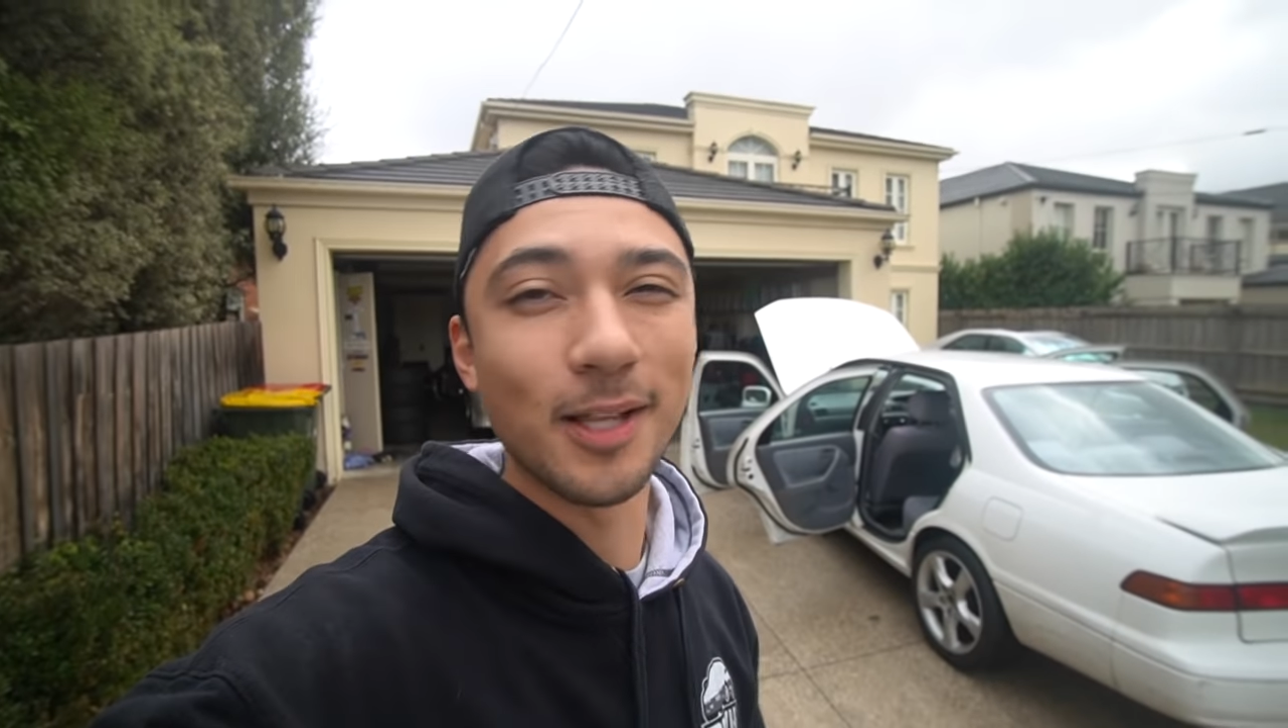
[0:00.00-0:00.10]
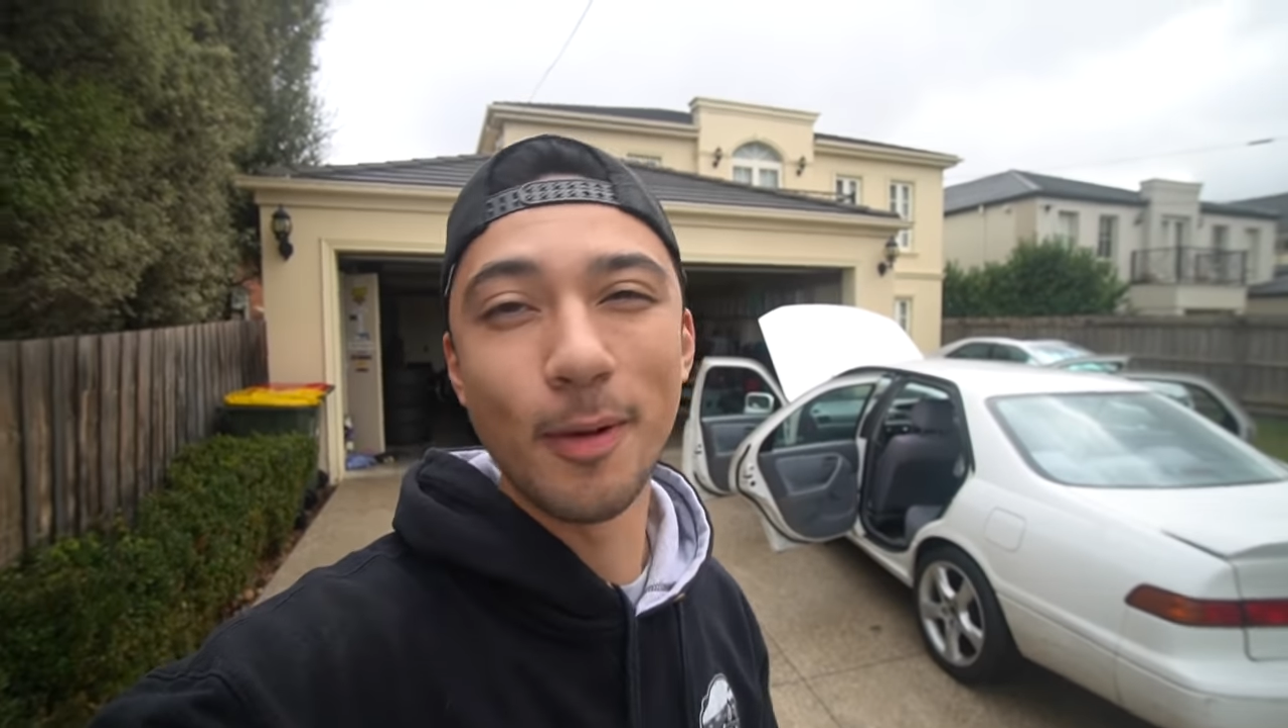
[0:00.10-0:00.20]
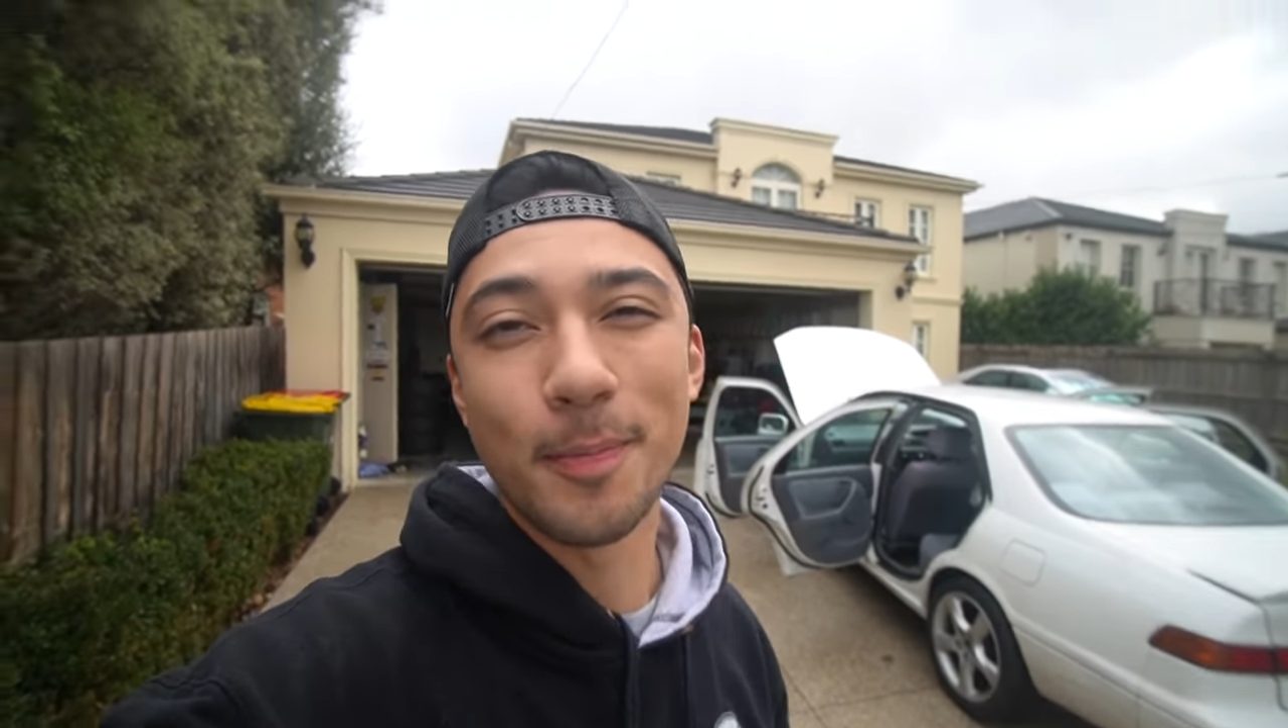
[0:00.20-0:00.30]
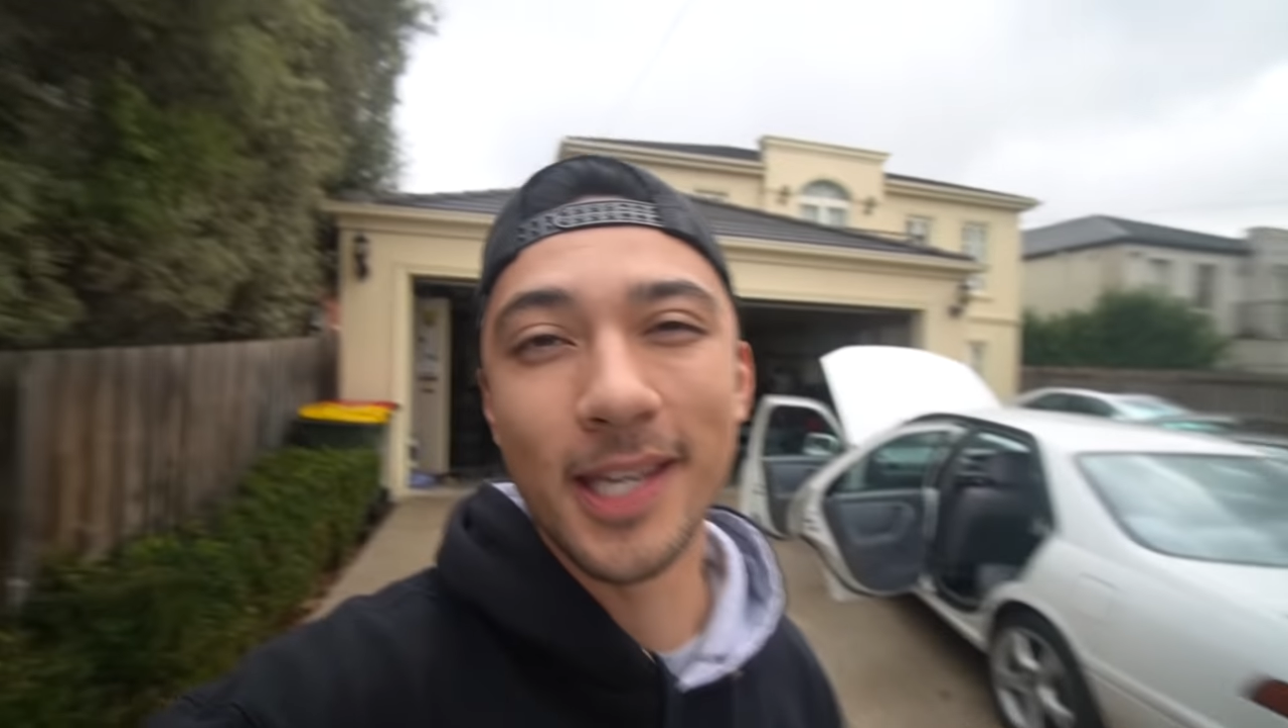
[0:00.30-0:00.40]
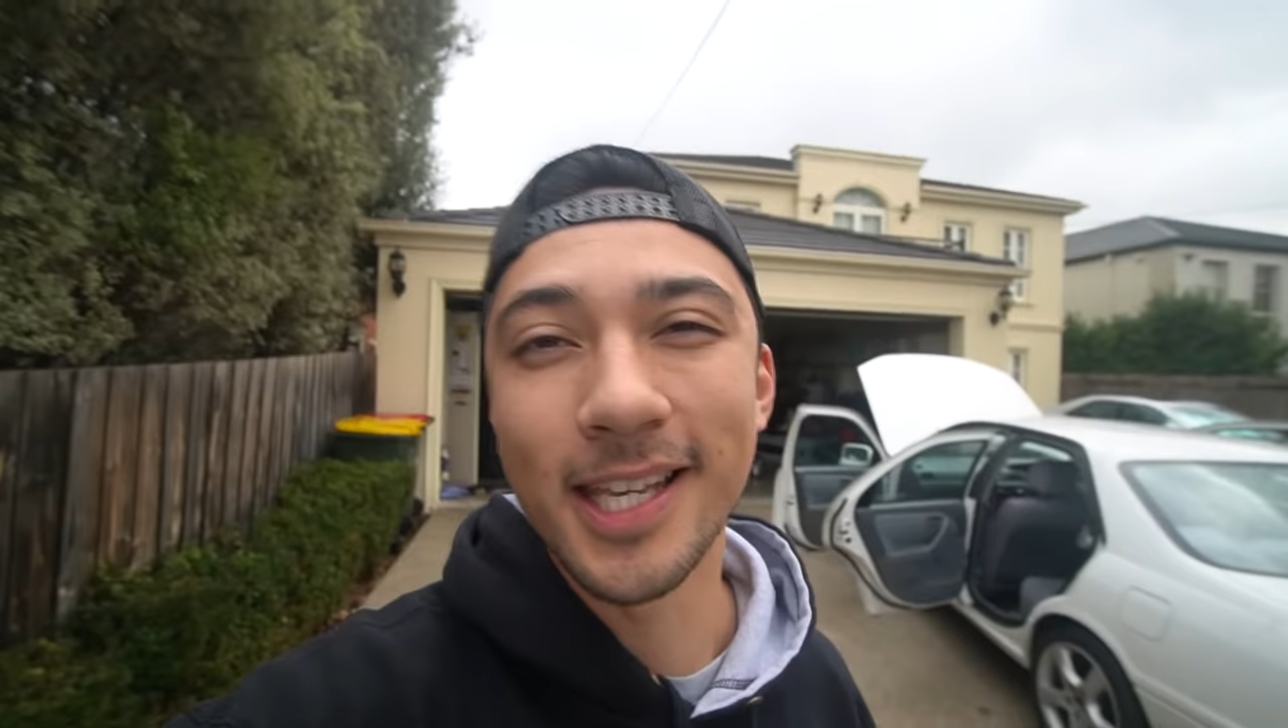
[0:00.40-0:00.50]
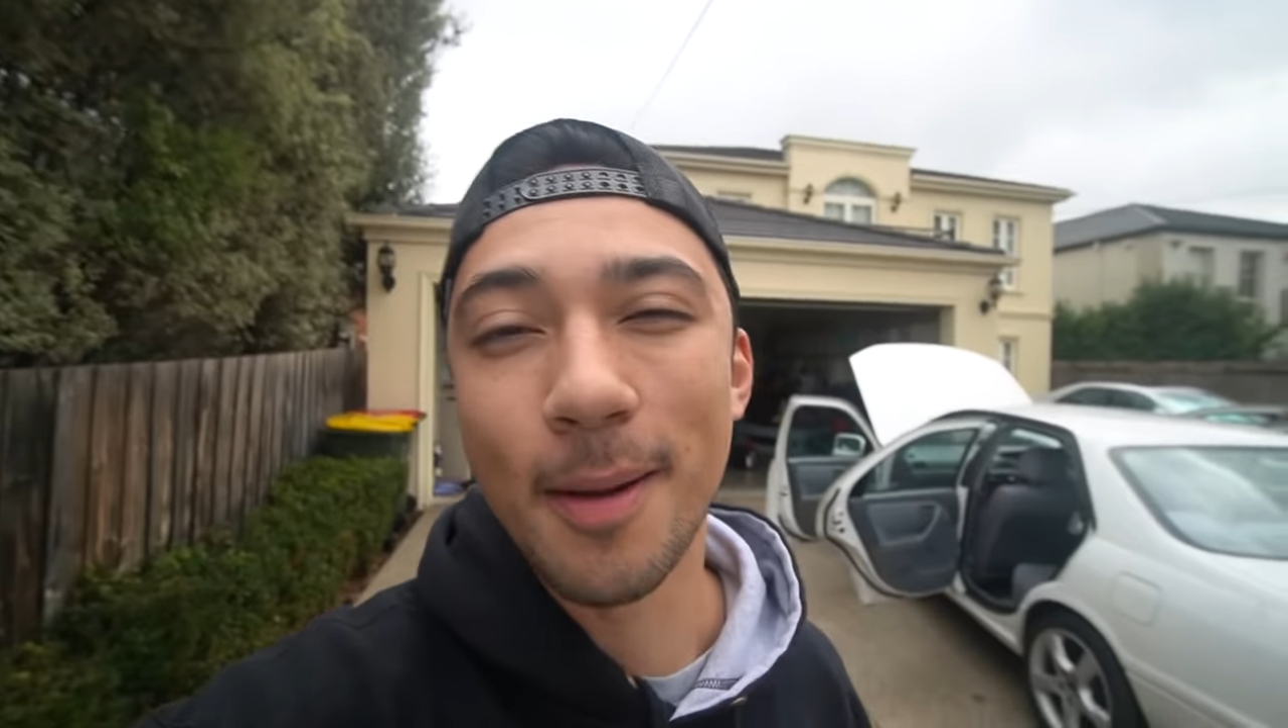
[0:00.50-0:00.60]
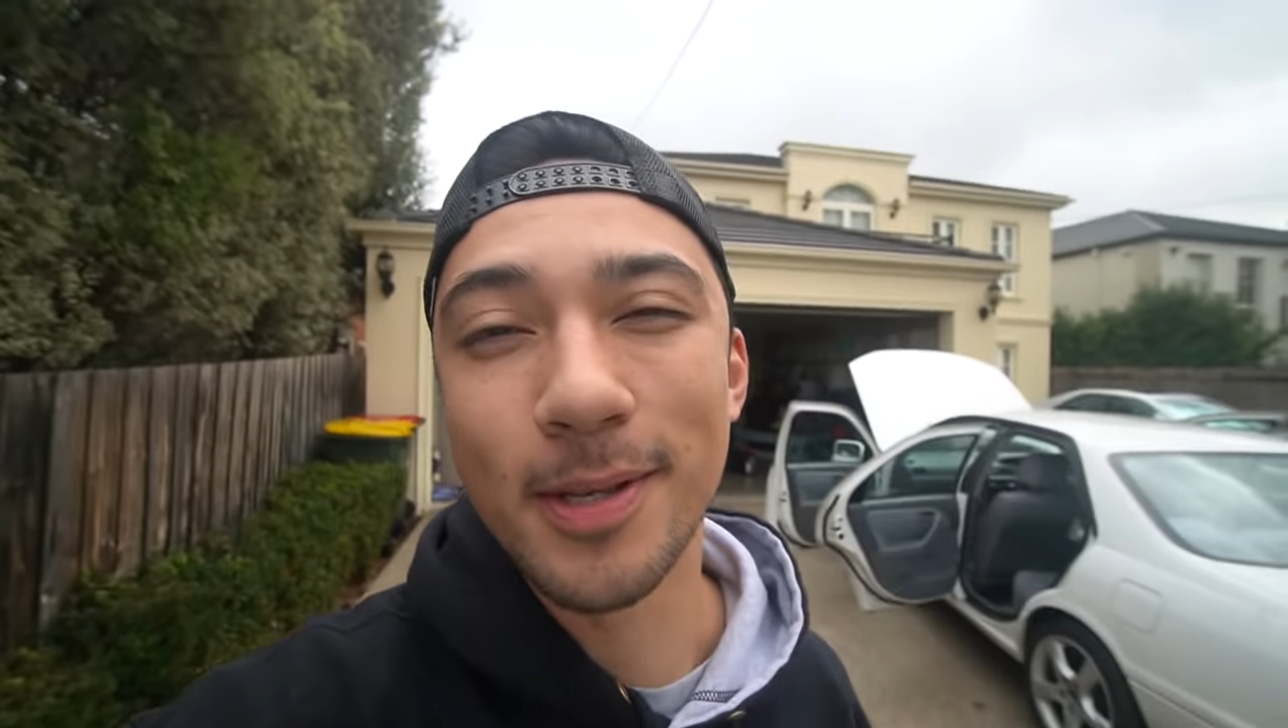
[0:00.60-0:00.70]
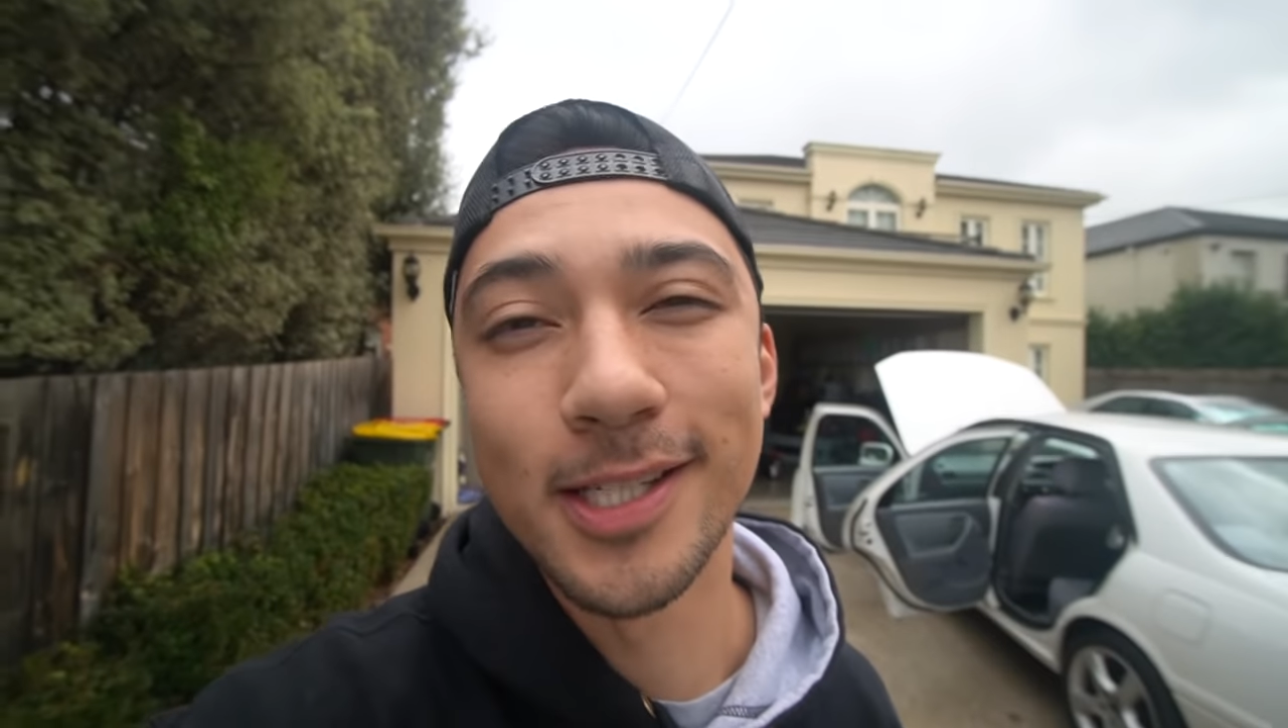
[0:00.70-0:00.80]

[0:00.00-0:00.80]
that we're picking up